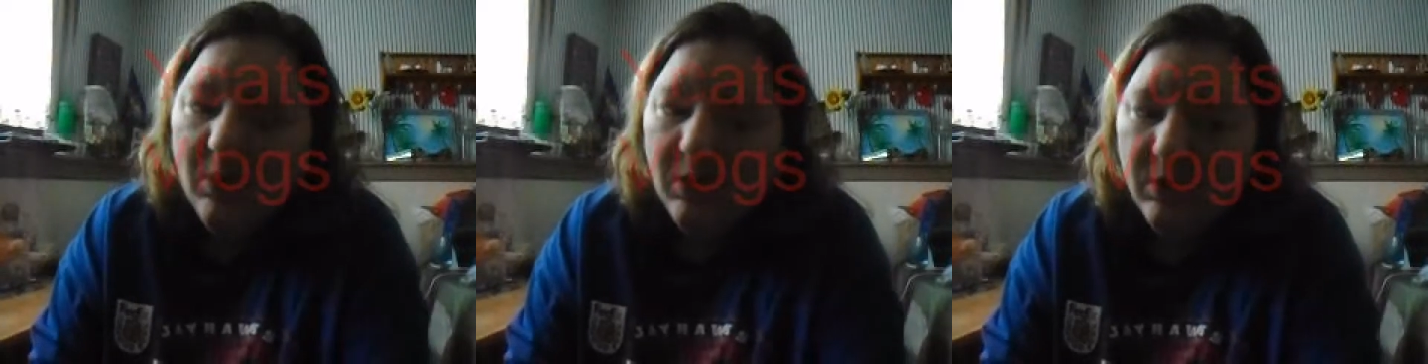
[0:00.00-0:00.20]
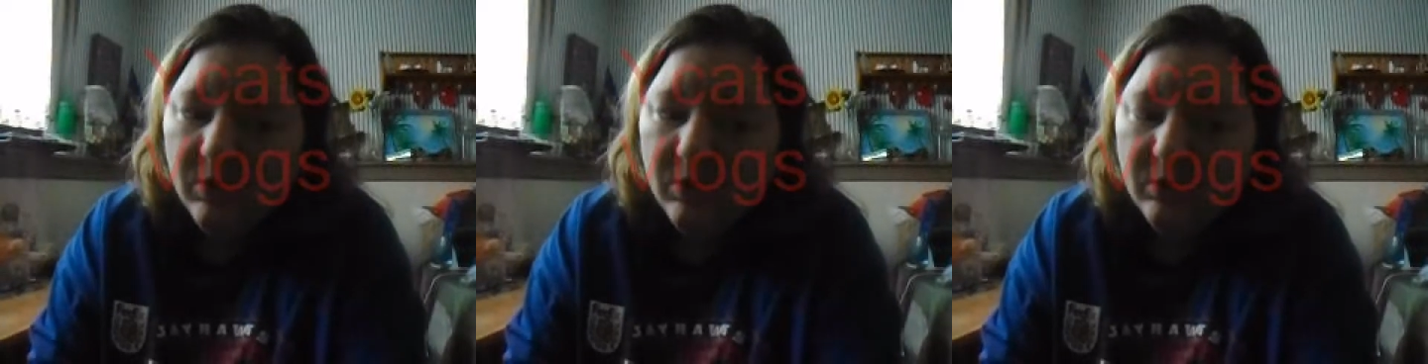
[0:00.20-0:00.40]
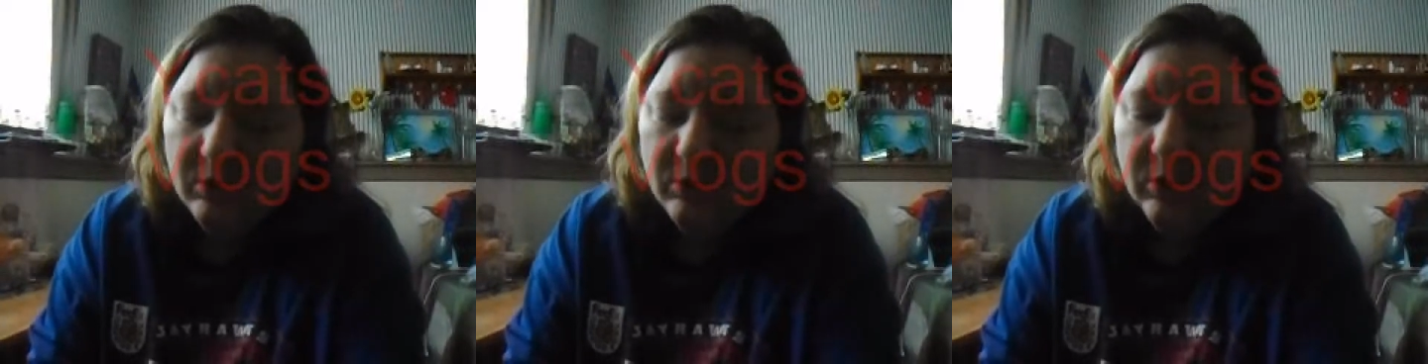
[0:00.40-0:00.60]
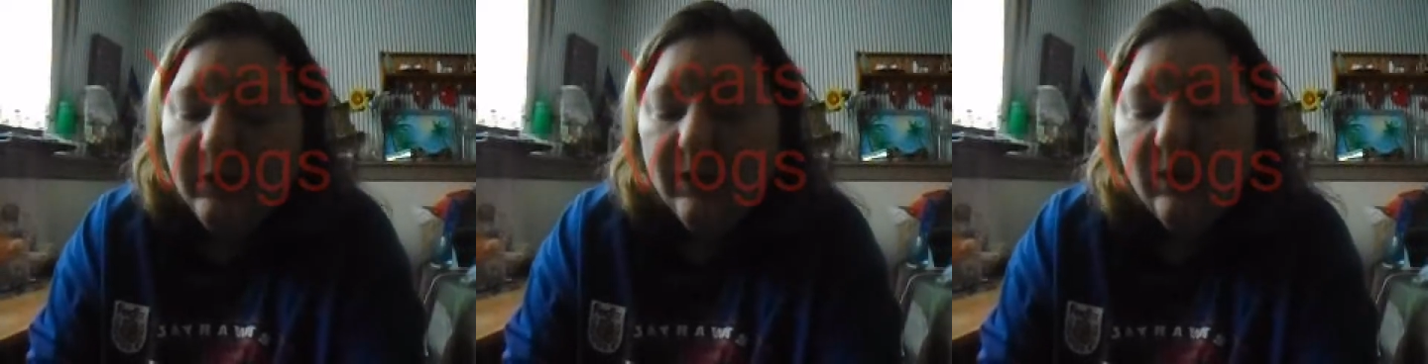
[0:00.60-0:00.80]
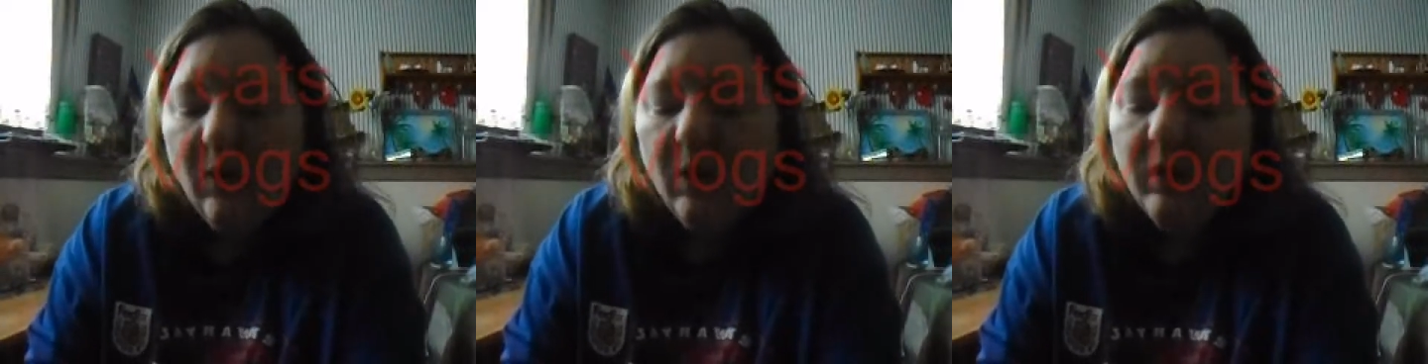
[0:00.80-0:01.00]
look at
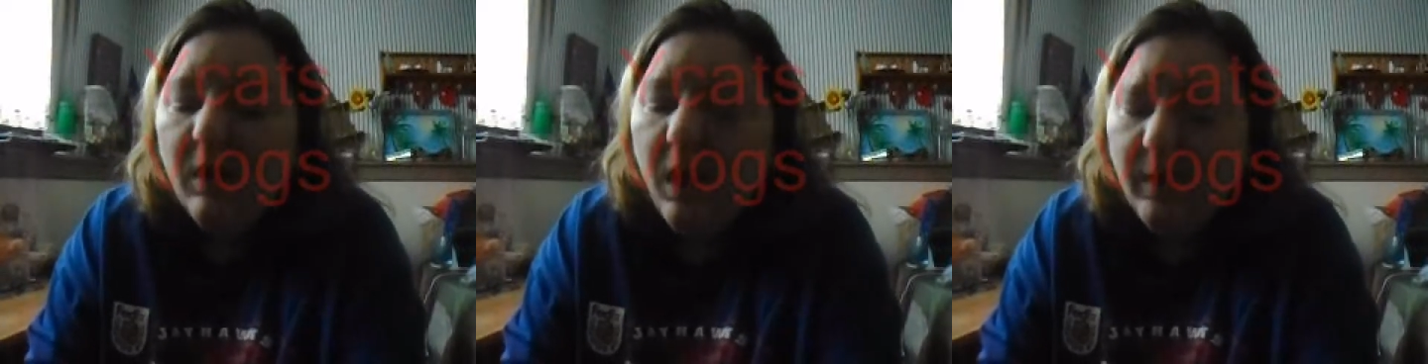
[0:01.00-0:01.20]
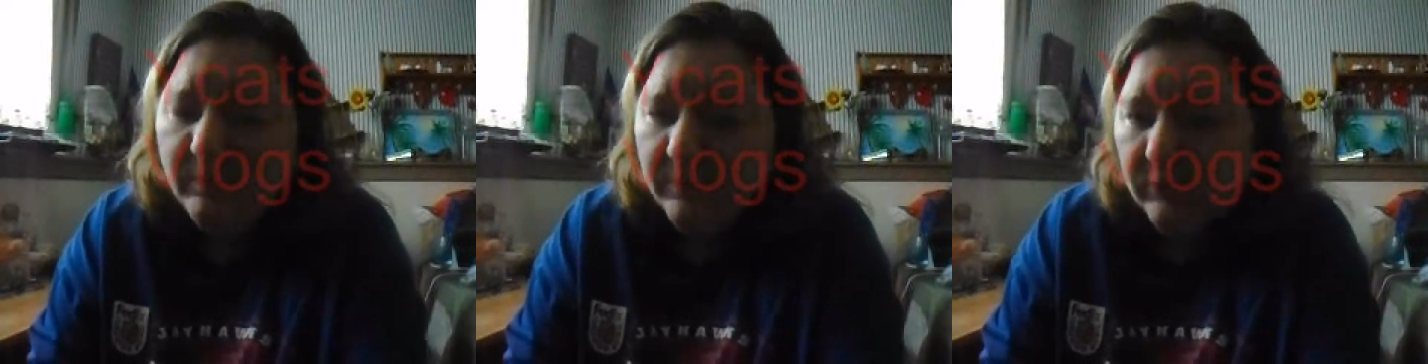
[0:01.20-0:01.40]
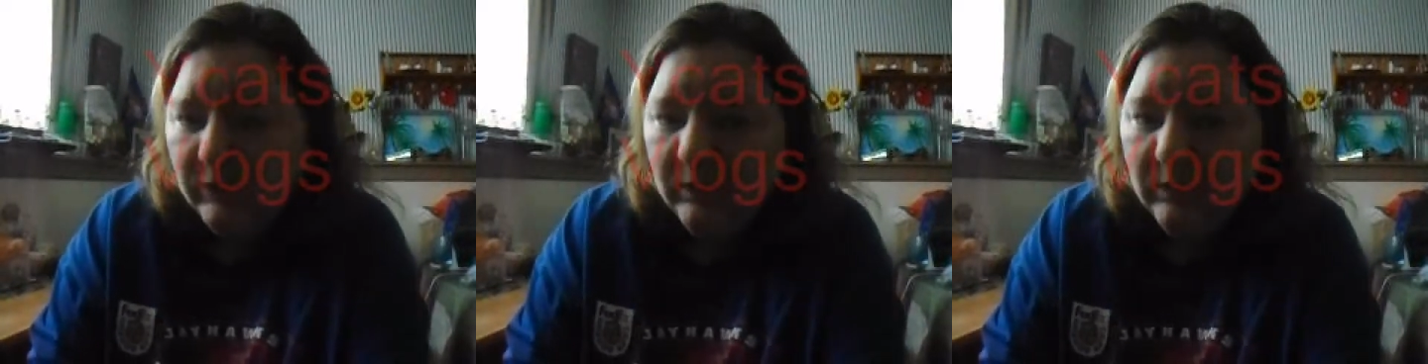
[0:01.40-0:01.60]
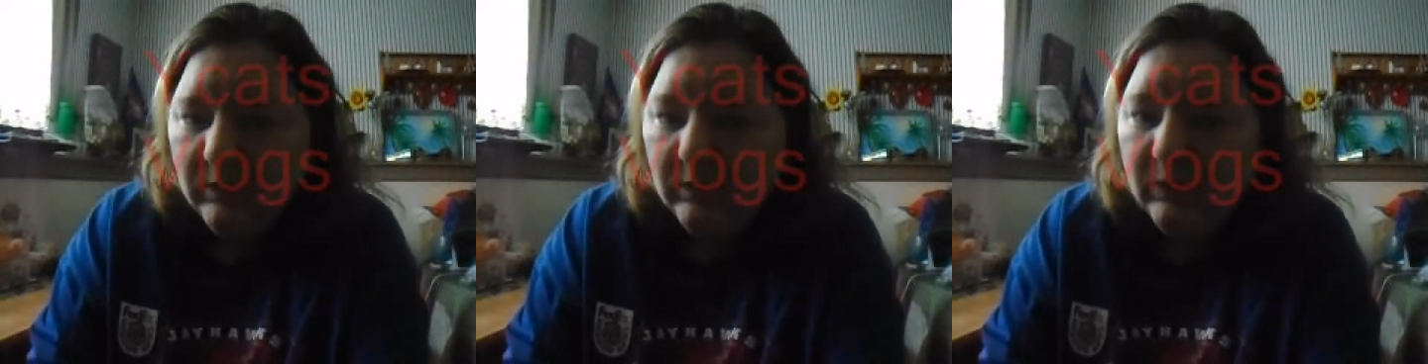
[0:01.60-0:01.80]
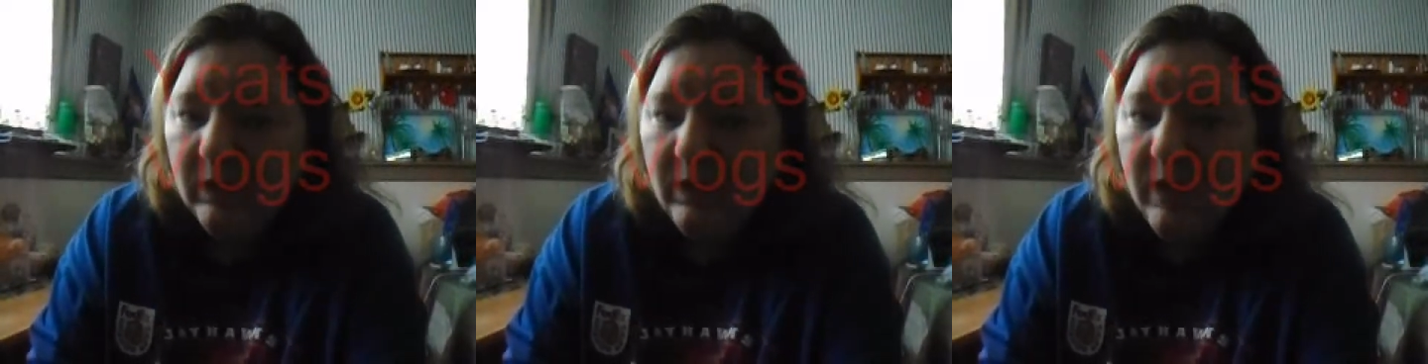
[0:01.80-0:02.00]
all options.
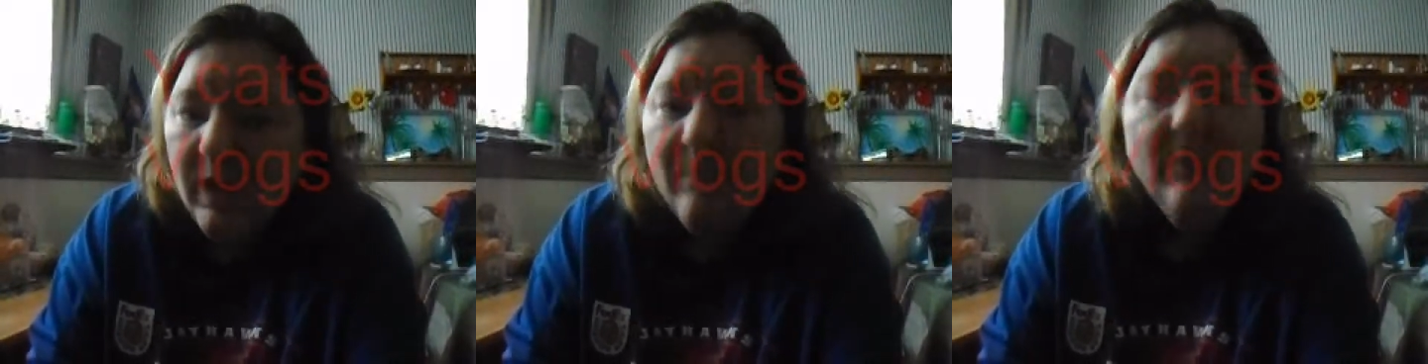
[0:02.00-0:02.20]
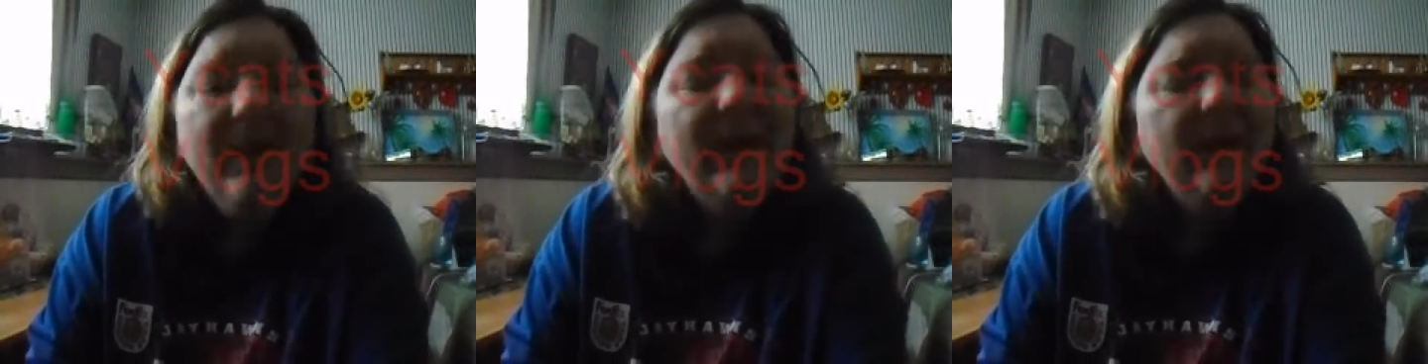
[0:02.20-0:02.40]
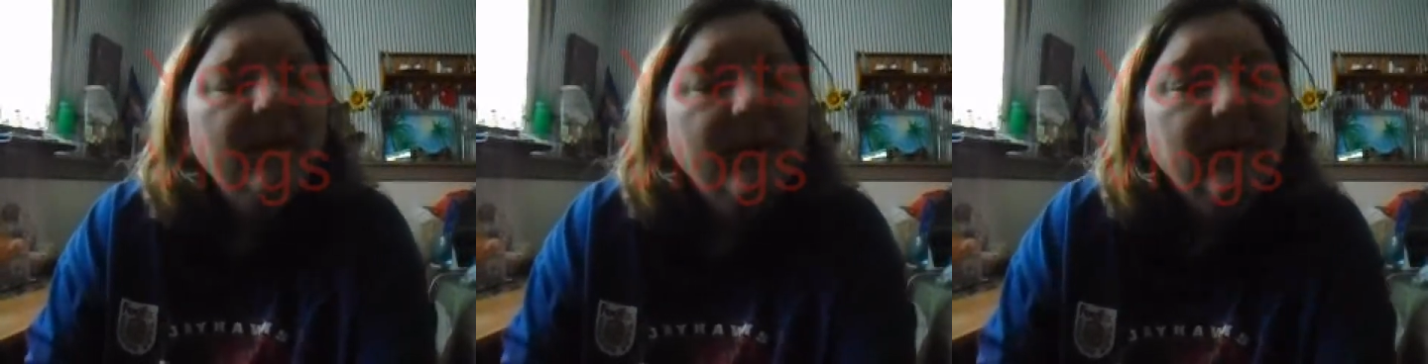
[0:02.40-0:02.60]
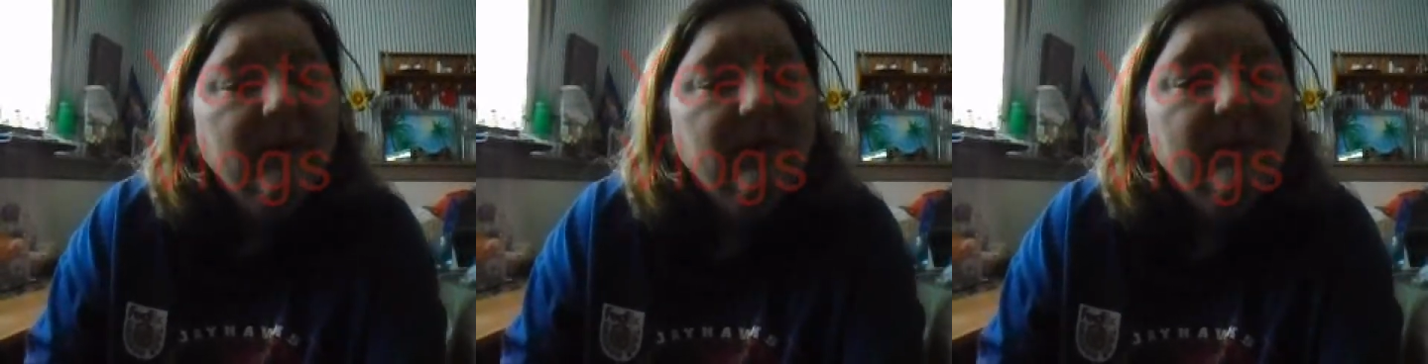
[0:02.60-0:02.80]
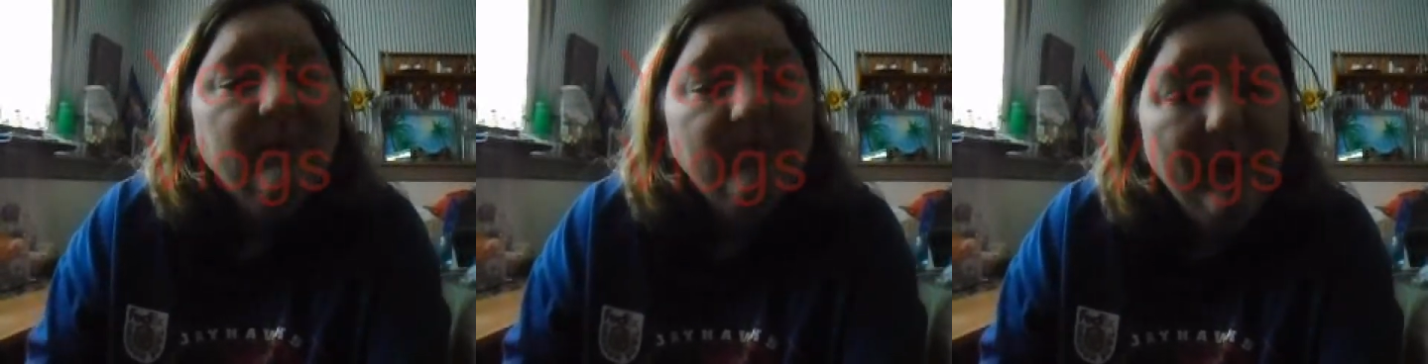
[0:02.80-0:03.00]
But anyways,
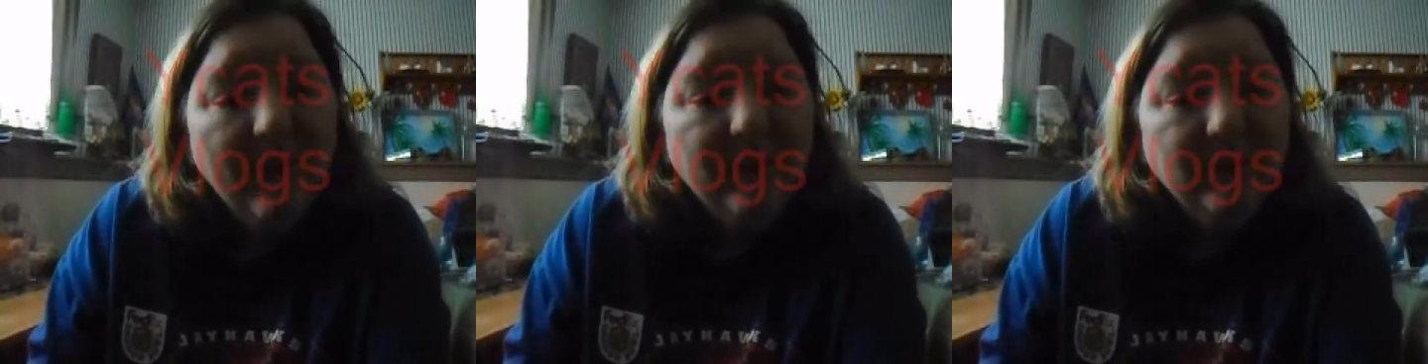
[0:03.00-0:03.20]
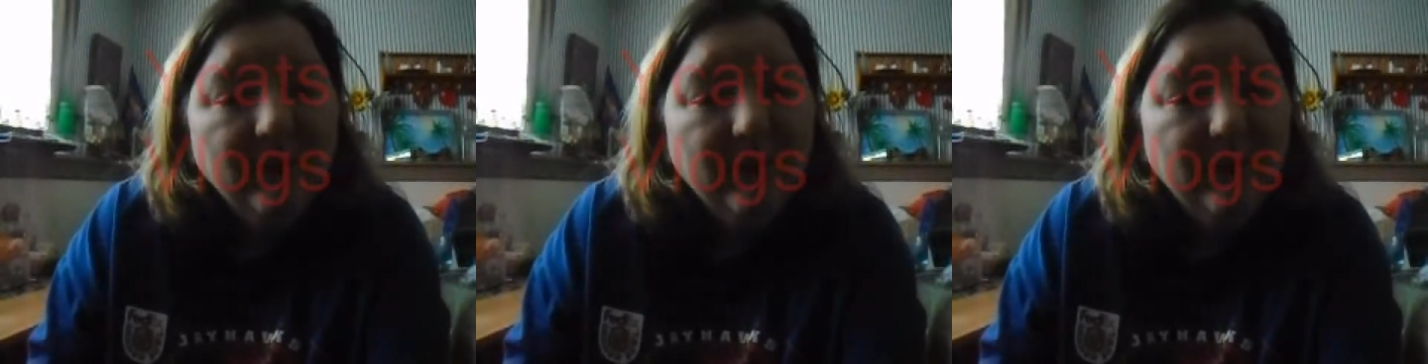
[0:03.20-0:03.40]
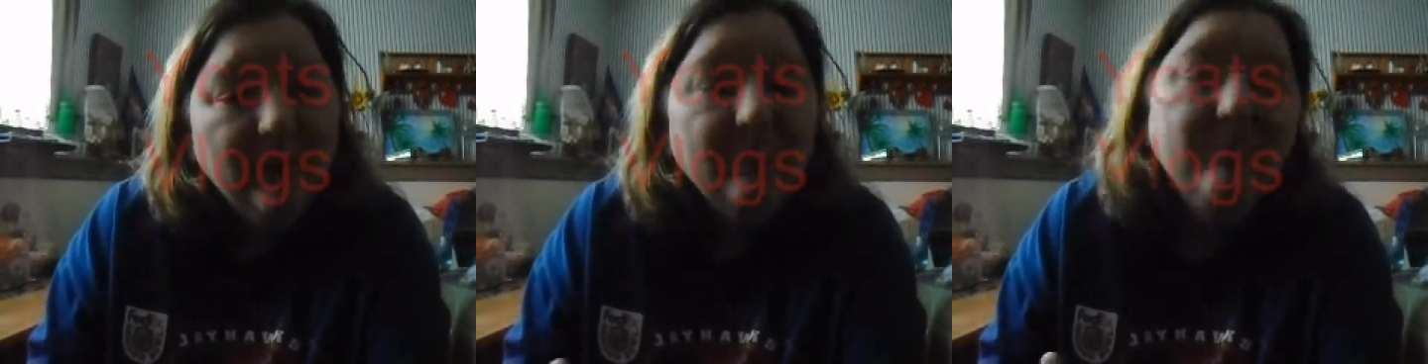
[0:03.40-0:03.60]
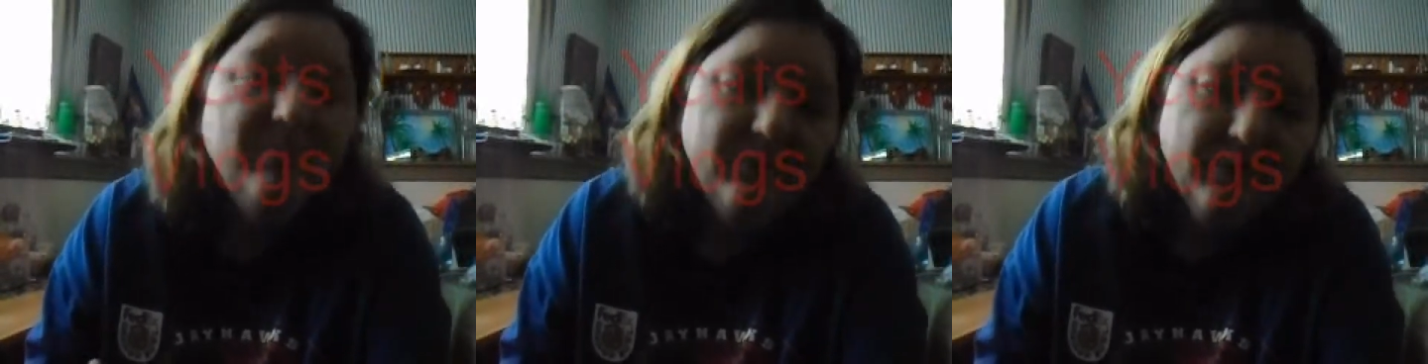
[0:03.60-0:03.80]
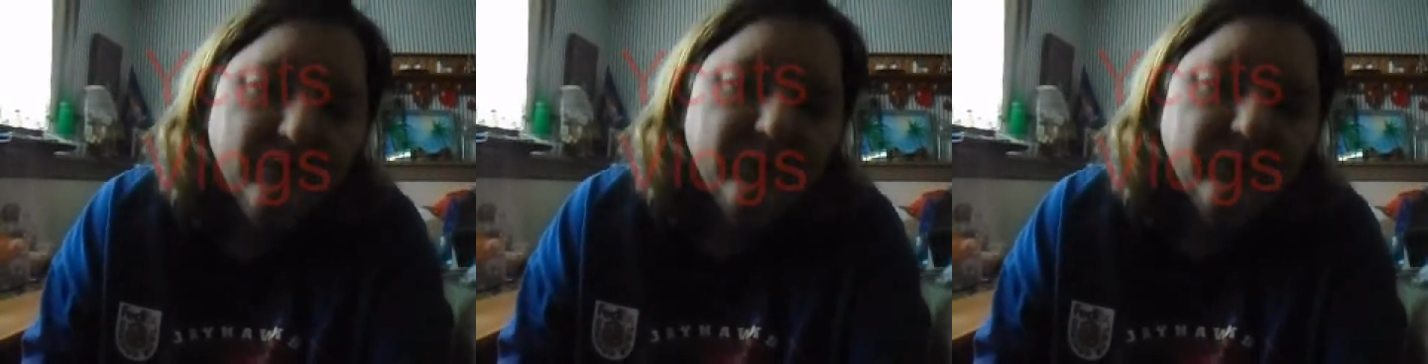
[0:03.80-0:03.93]
back to the movie.